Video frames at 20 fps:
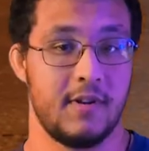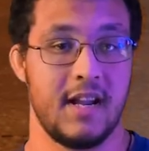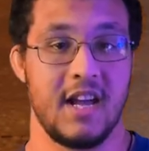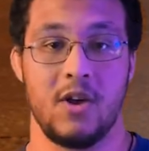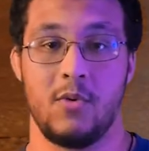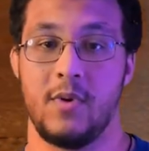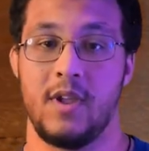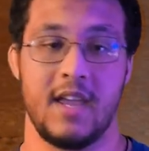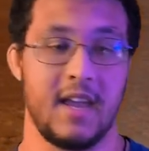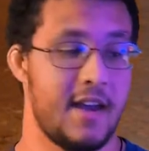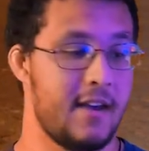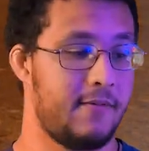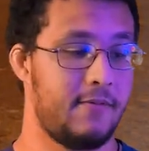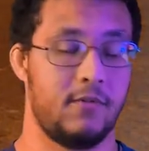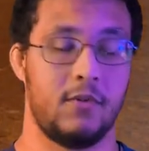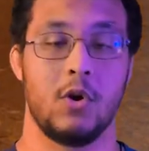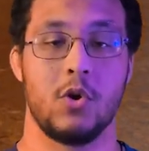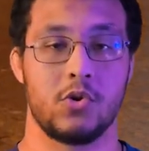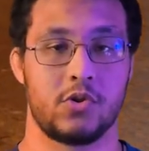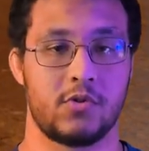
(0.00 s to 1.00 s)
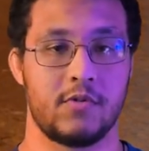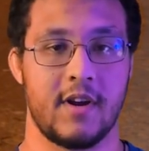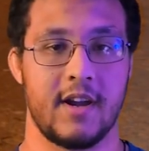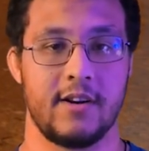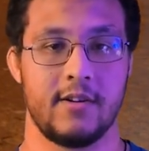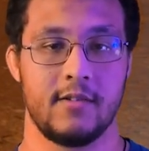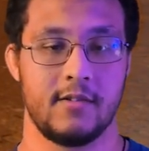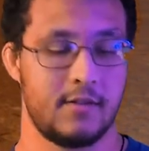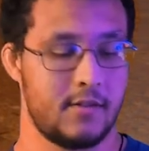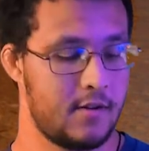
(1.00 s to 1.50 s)
So now we have Ghost
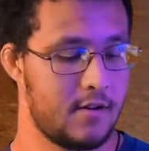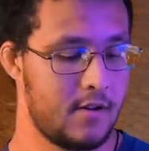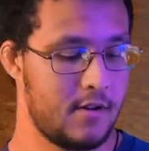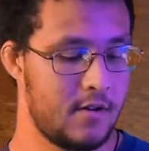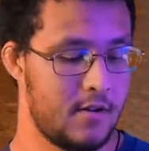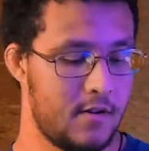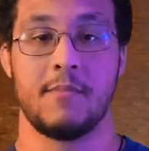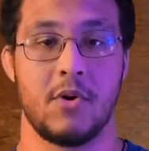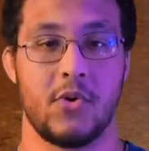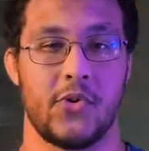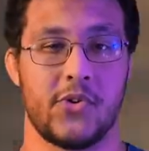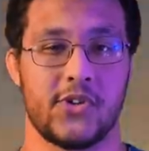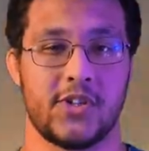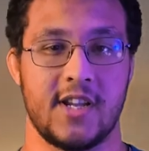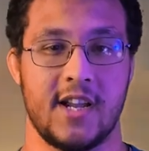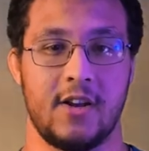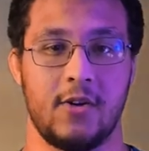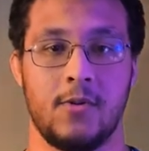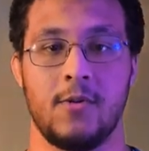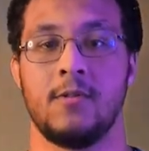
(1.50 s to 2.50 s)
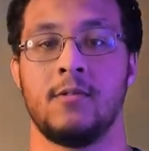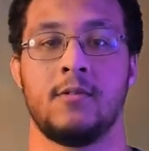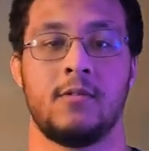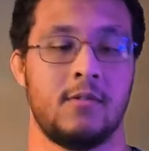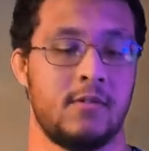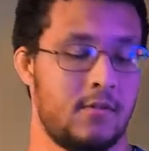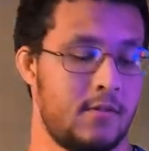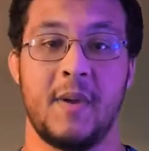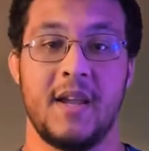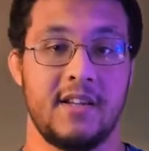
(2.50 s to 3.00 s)
Rider with a motorcycle,
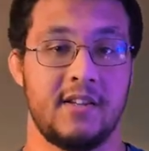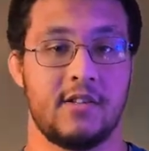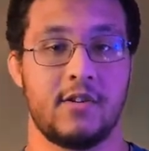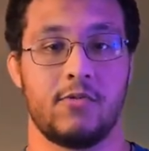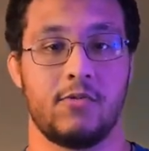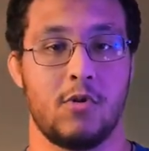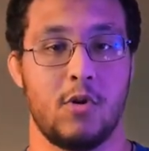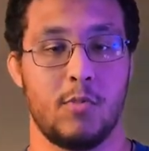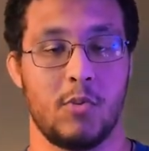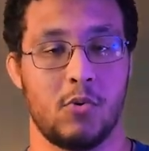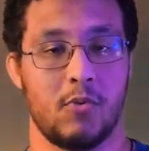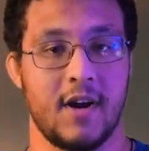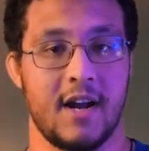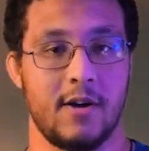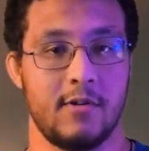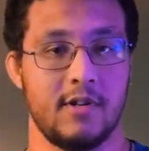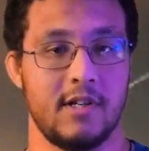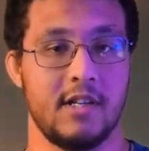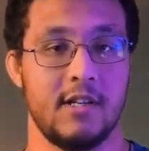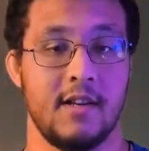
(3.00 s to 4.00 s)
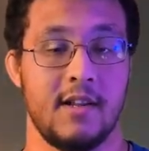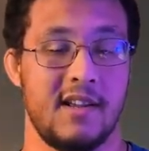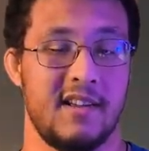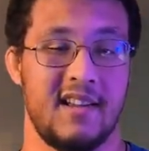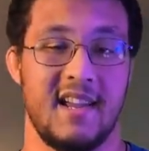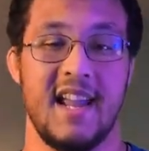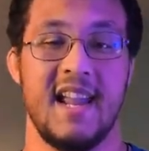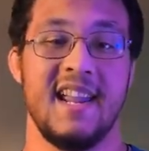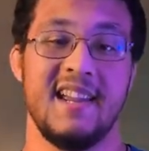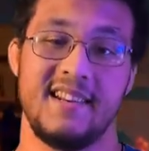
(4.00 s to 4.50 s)
space to roam around in,
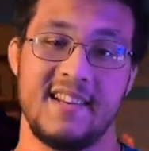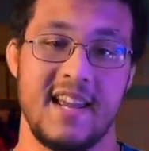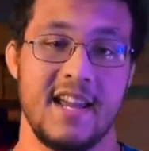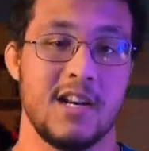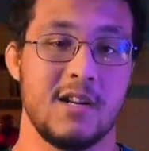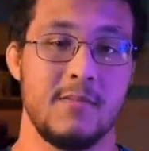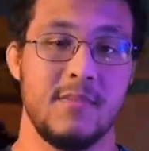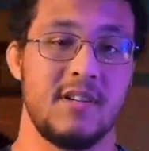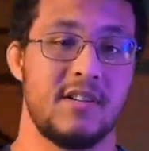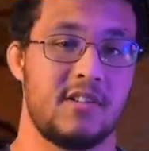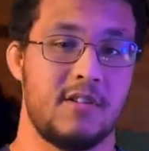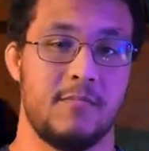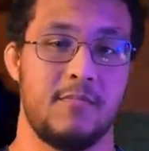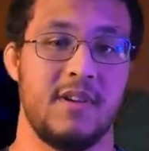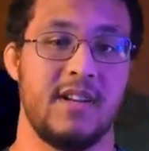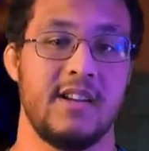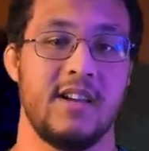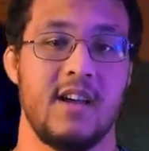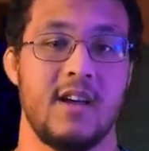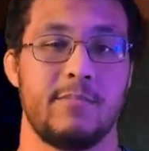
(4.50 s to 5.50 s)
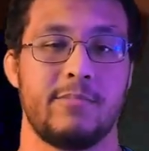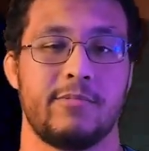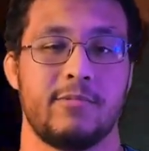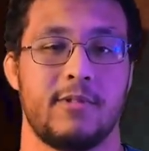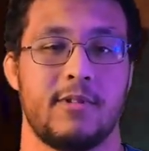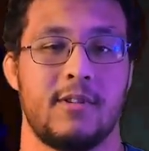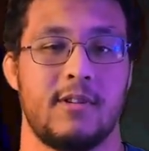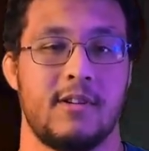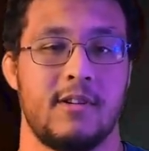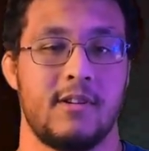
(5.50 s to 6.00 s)
and enemies to beat
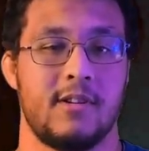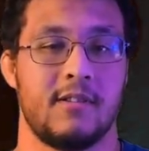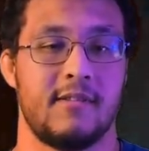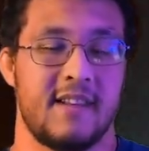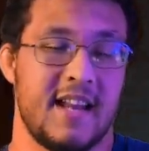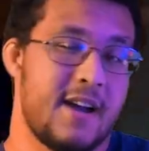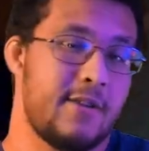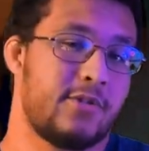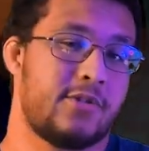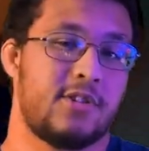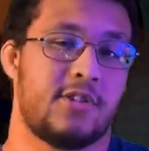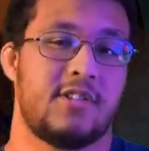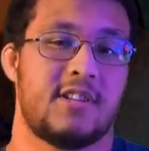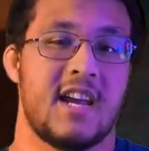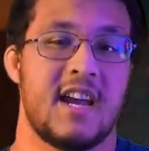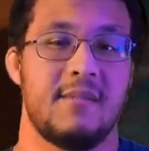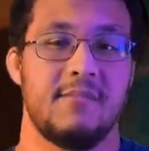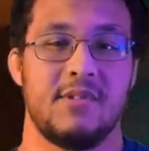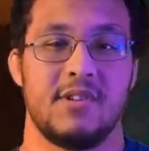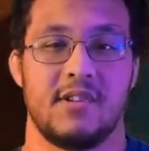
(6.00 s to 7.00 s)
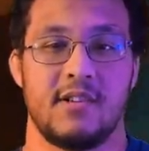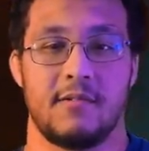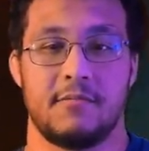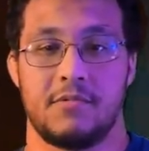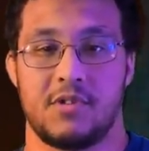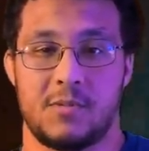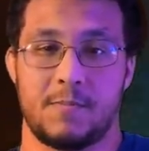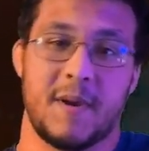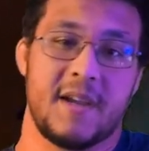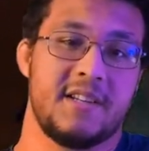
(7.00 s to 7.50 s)
up. Now it's just time
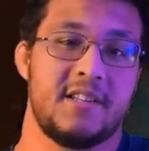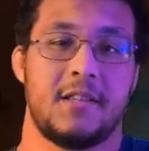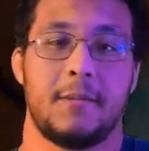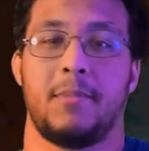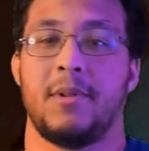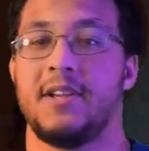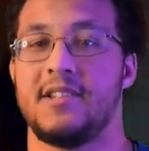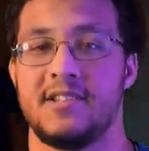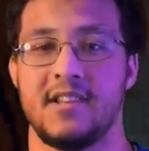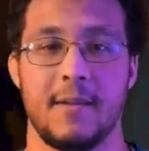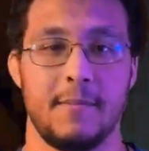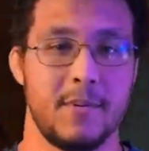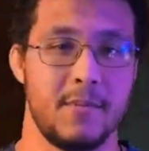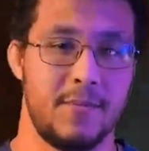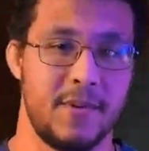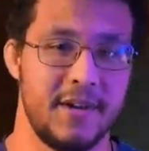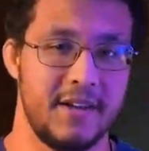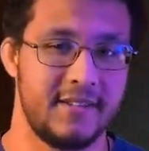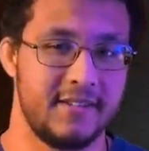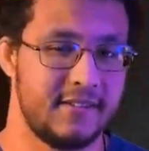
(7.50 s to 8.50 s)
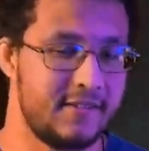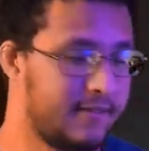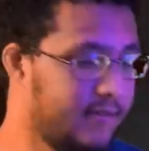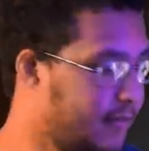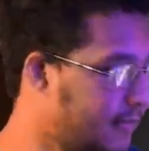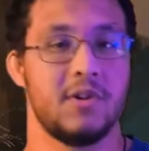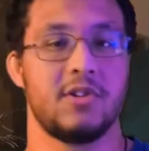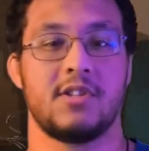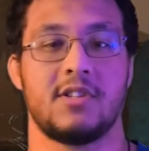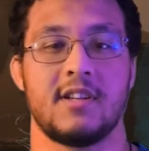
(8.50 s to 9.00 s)
to spice the place up a bit.
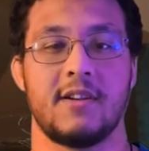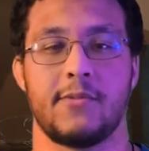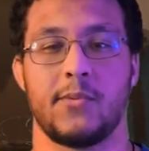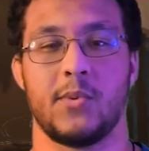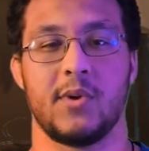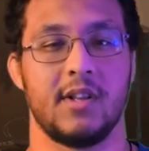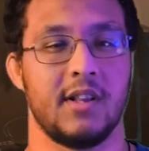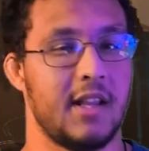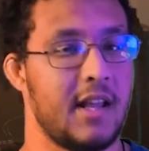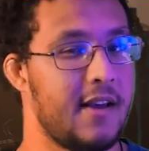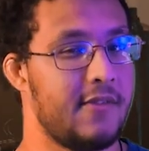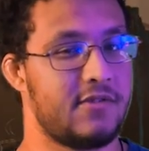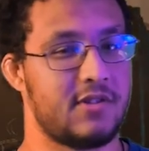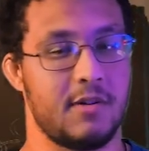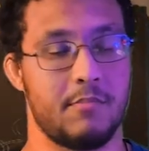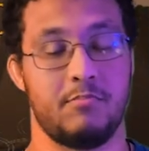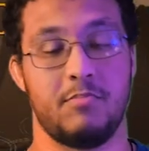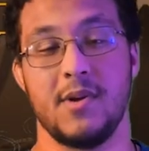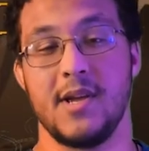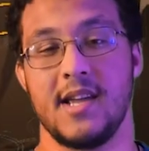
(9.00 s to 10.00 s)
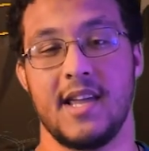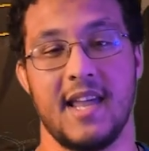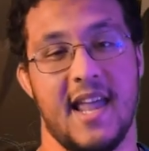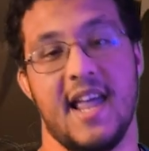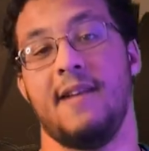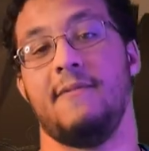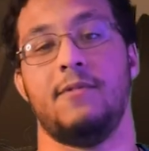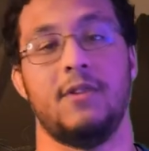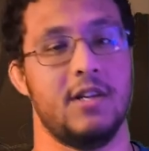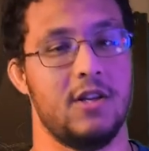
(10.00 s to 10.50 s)
As much as everyone loves a
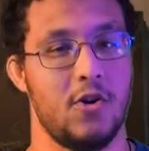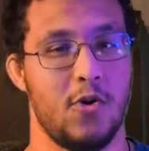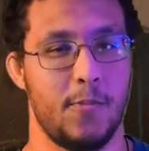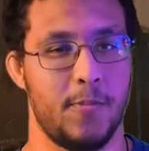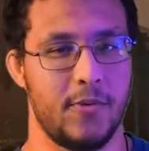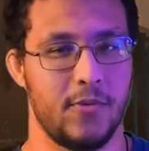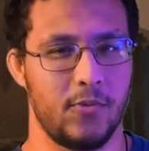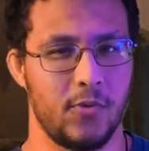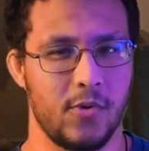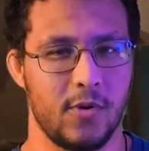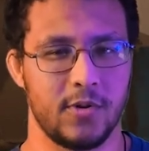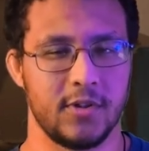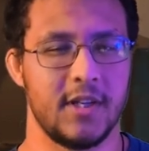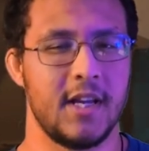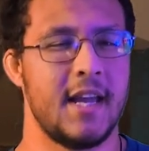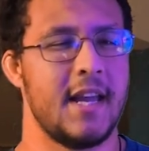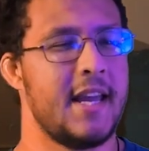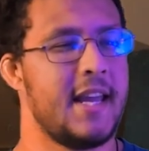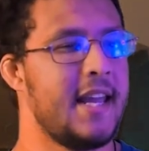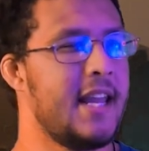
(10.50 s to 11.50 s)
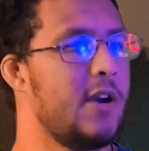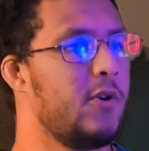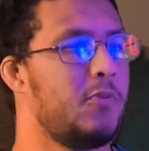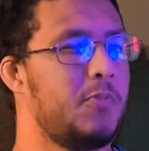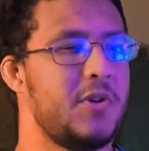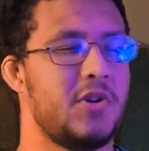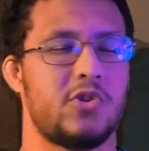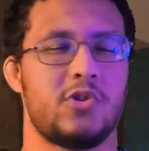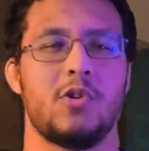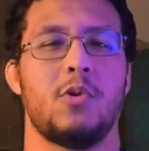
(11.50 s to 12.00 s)
big empty open world,
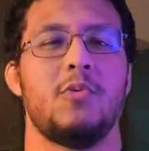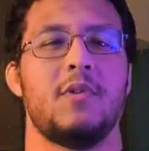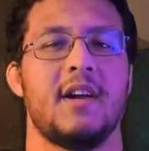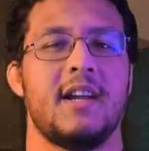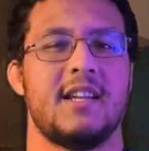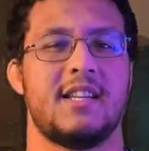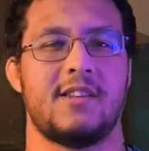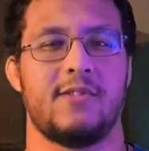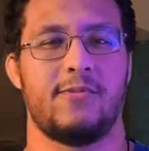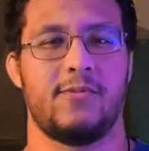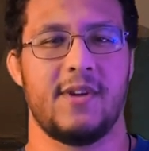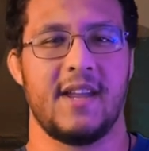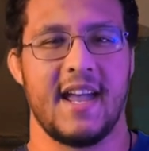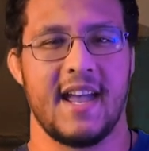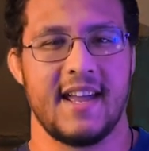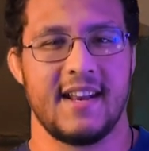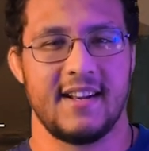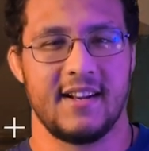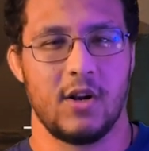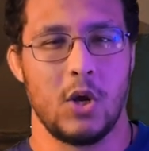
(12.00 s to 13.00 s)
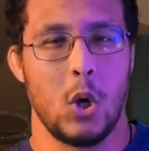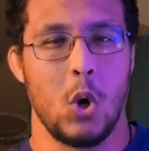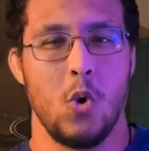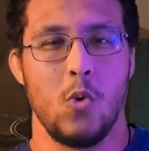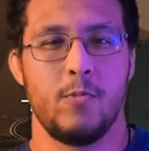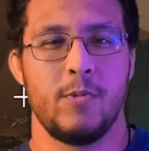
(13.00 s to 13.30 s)
it would be so nice if we had an